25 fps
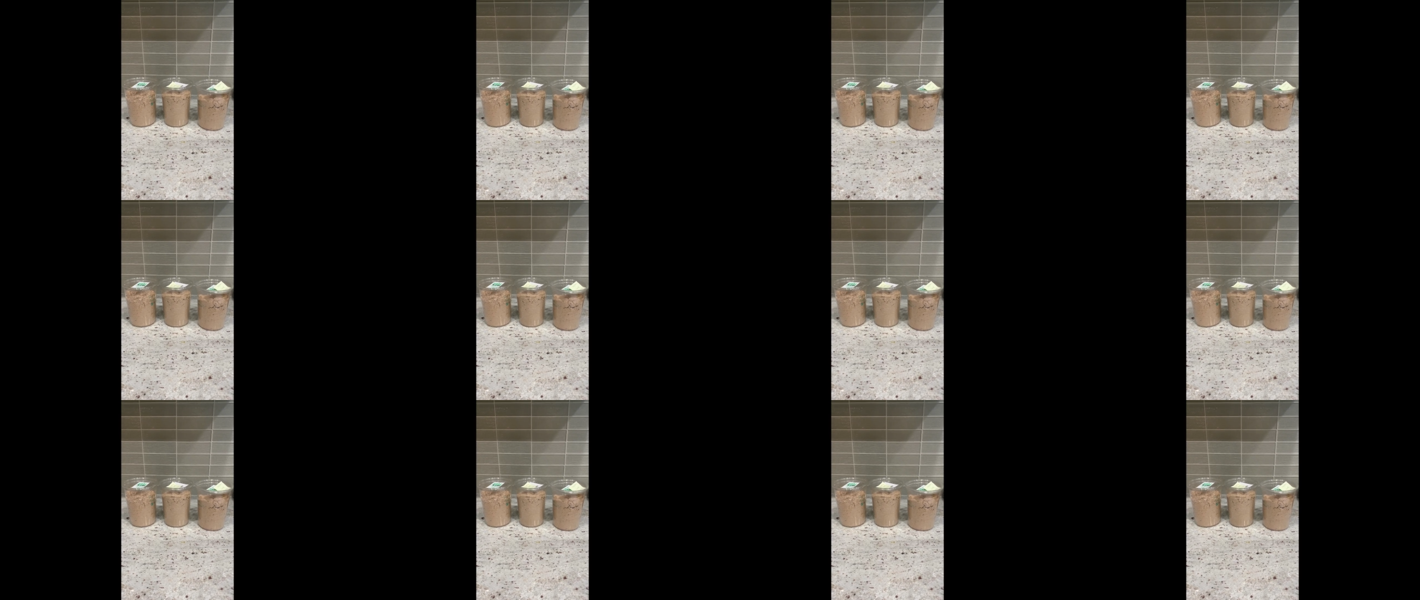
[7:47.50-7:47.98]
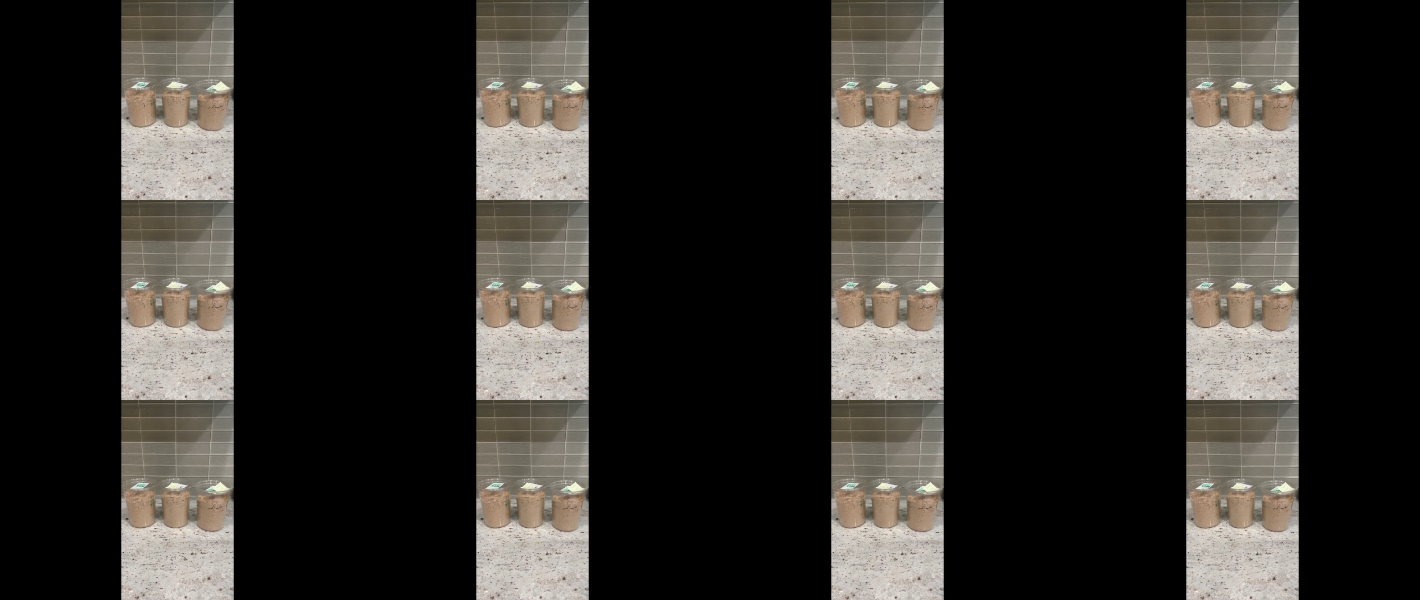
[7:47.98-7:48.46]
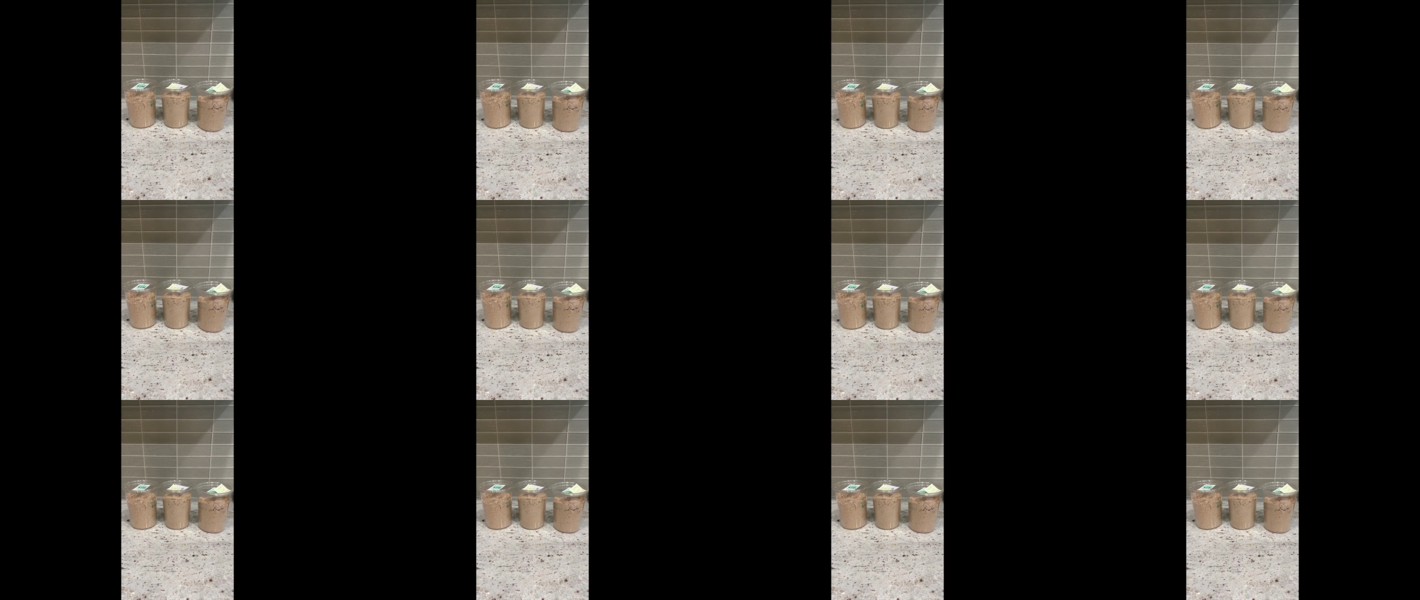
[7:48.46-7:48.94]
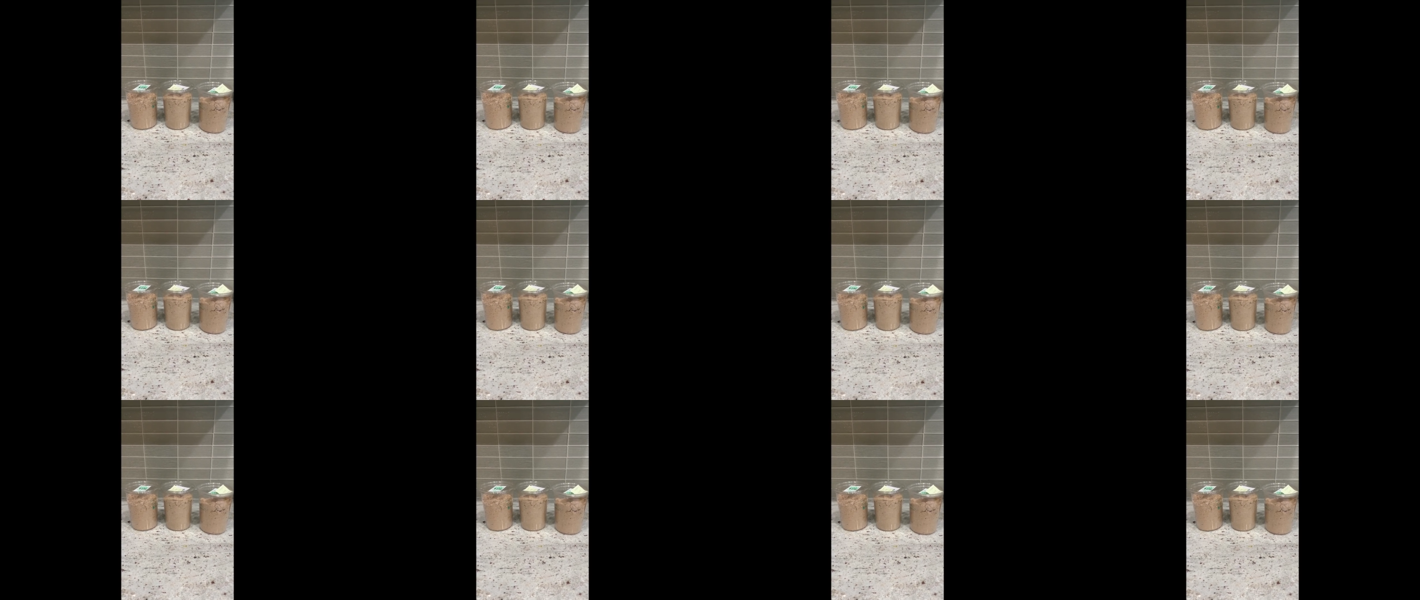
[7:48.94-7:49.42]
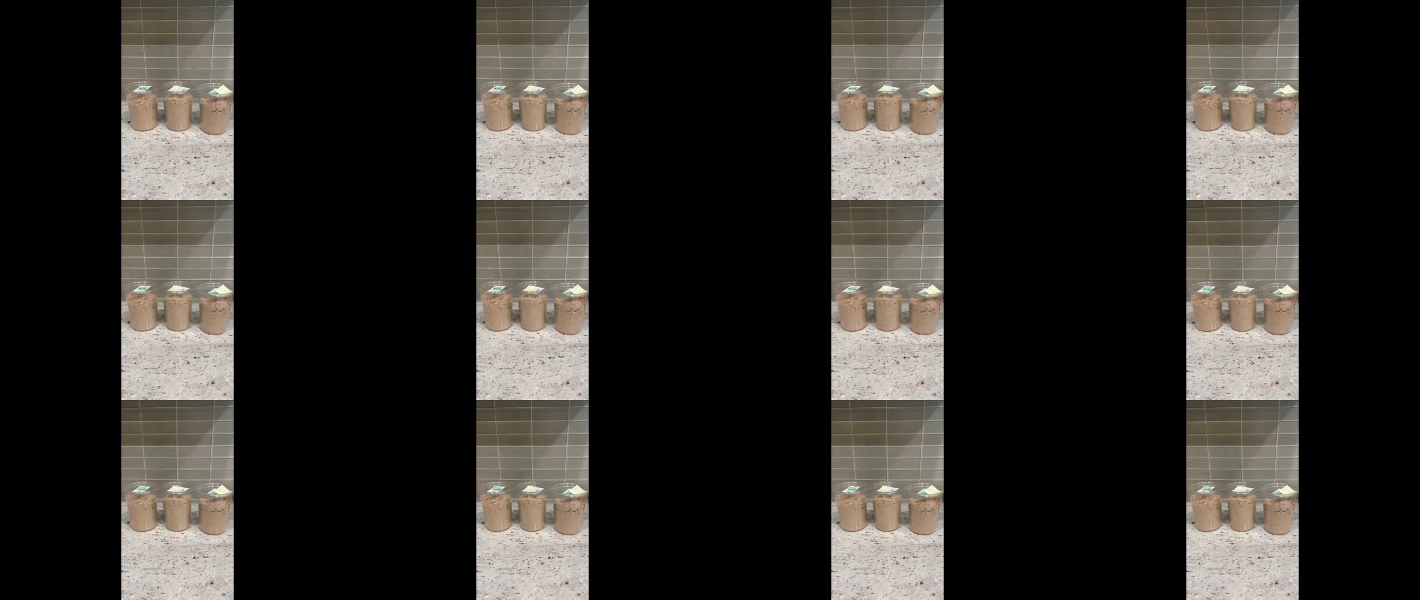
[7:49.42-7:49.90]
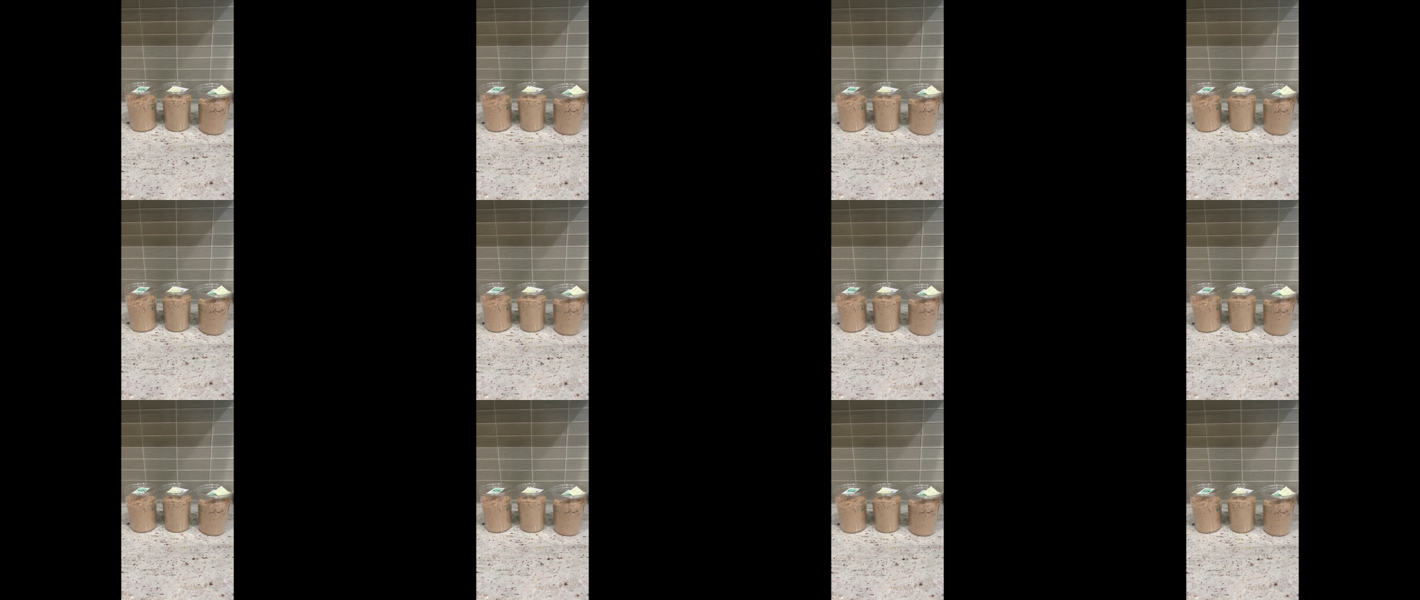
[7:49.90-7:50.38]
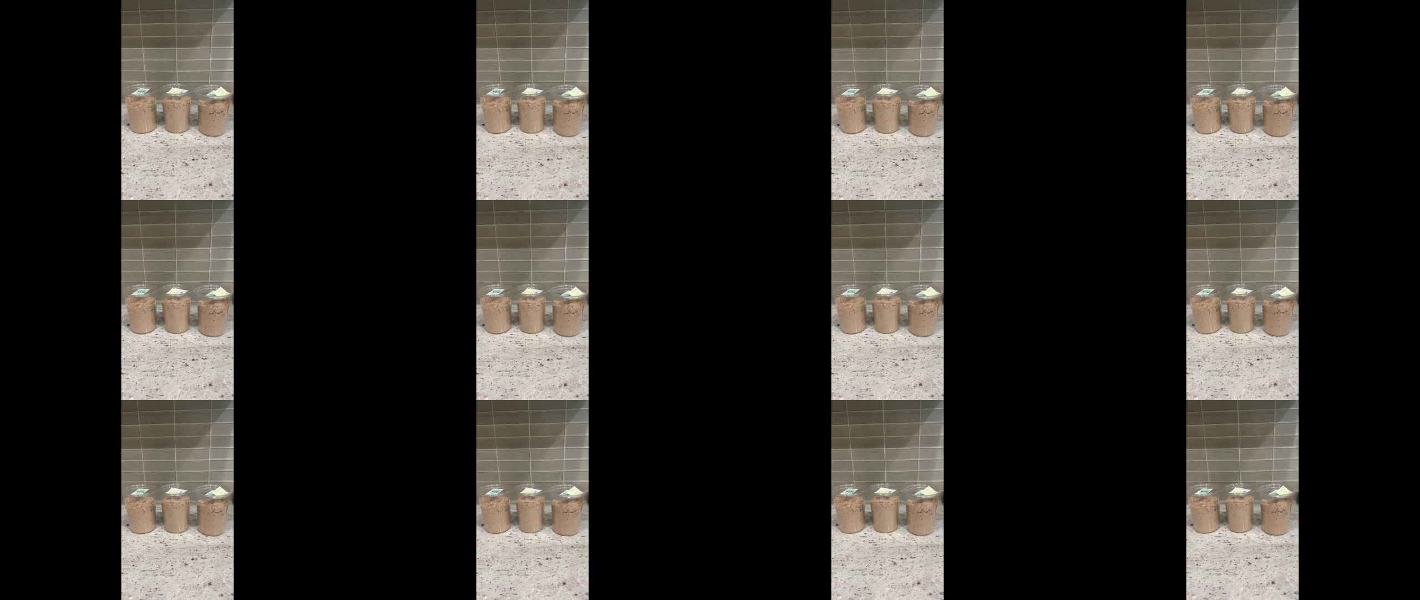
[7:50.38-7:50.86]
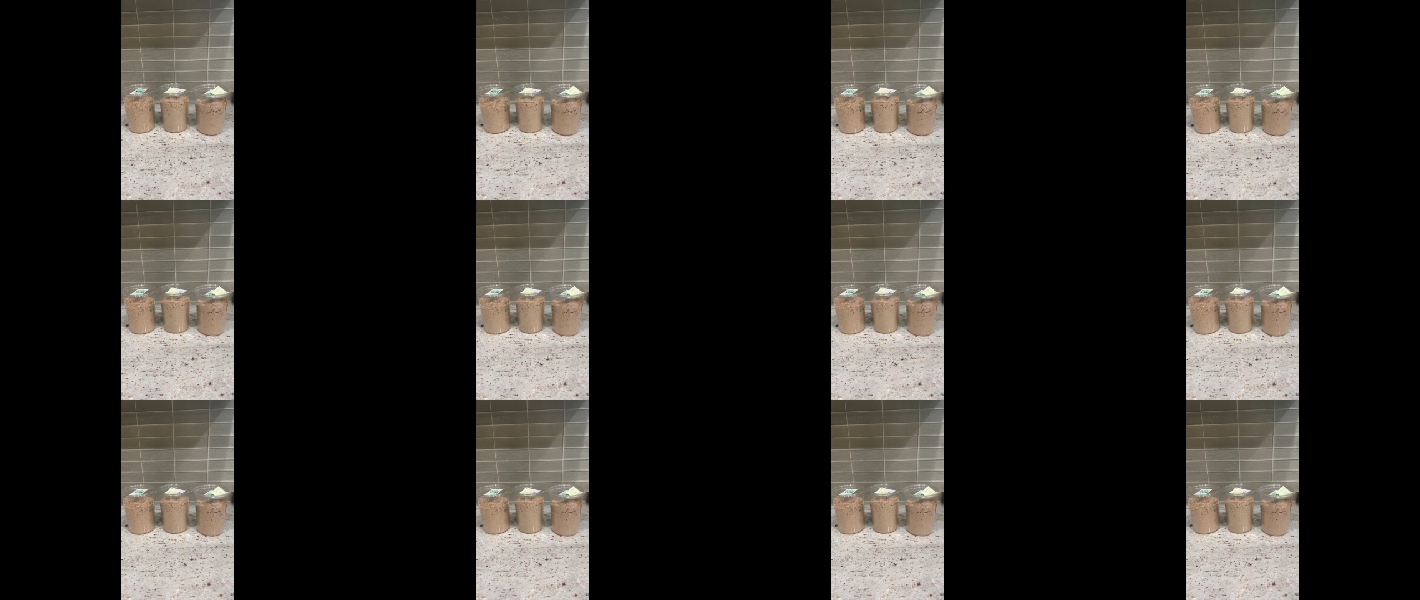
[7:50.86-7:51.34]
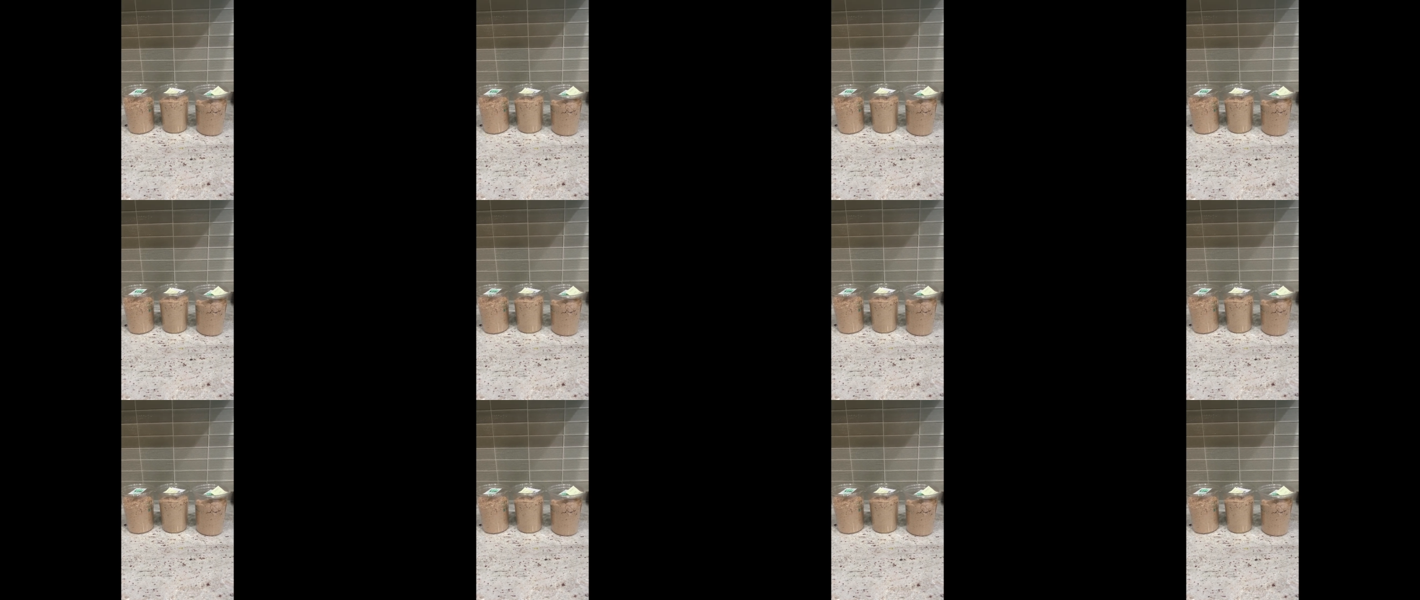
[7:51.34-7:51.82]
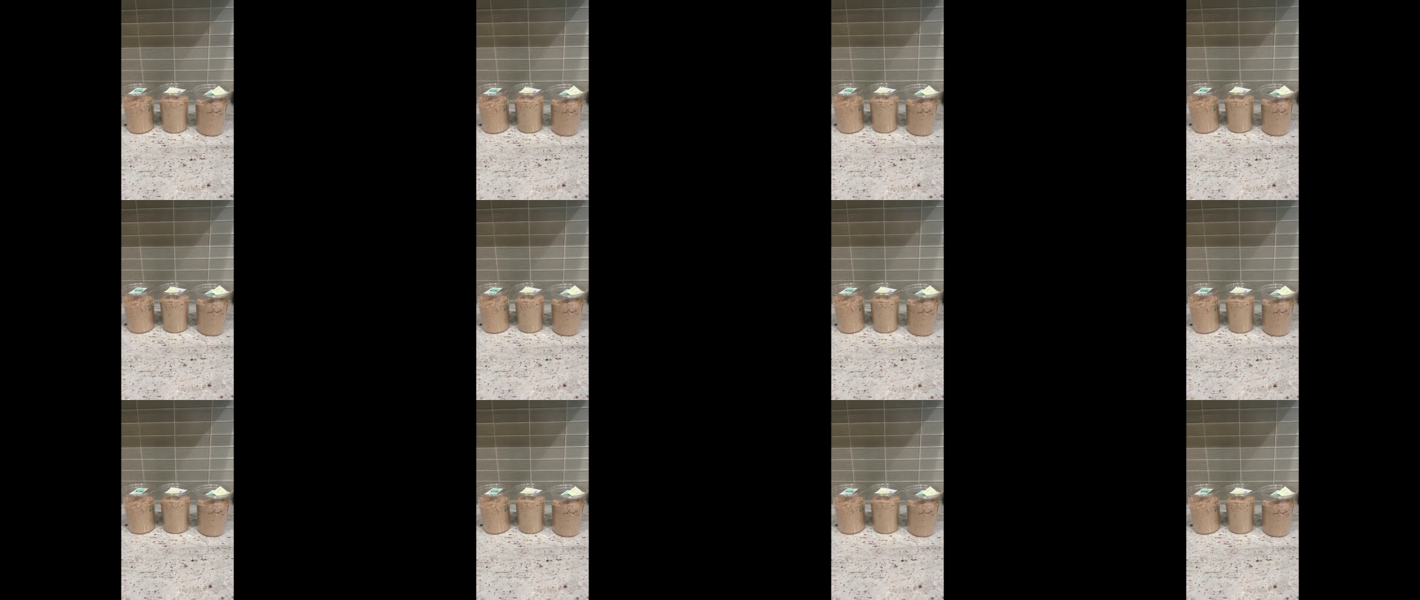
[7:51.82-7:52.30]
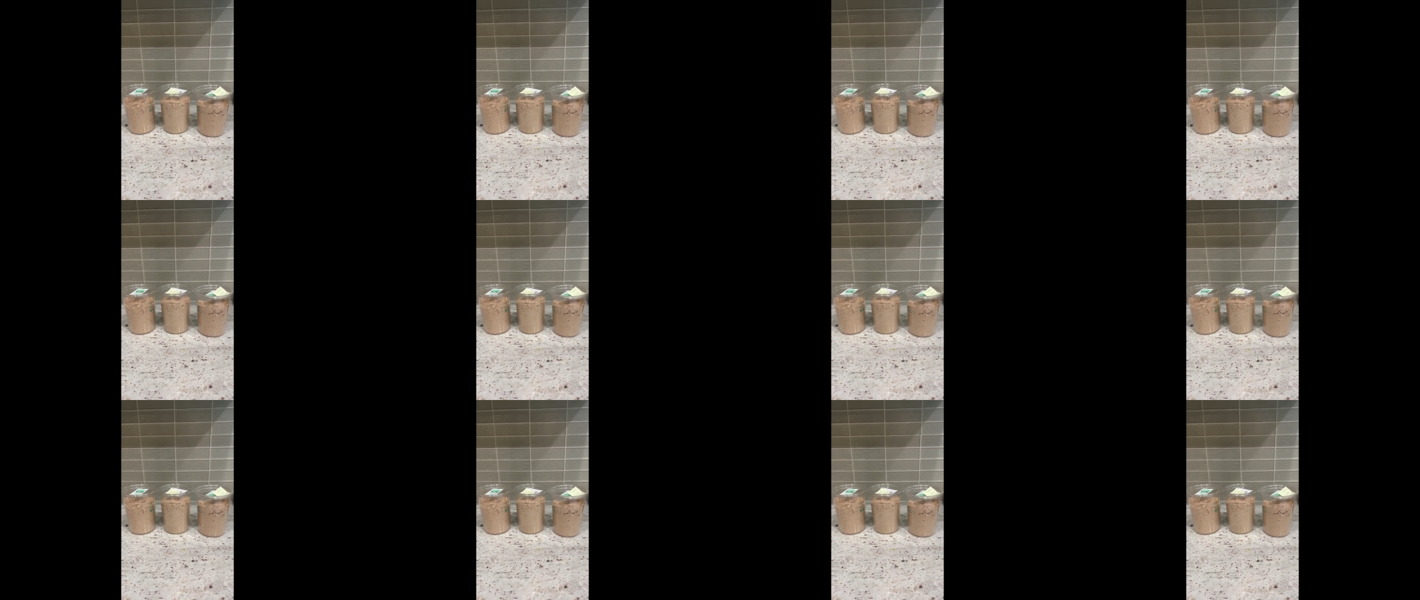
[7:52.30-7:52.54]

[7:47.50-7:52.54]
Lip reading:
Nobody's mouth can be seen.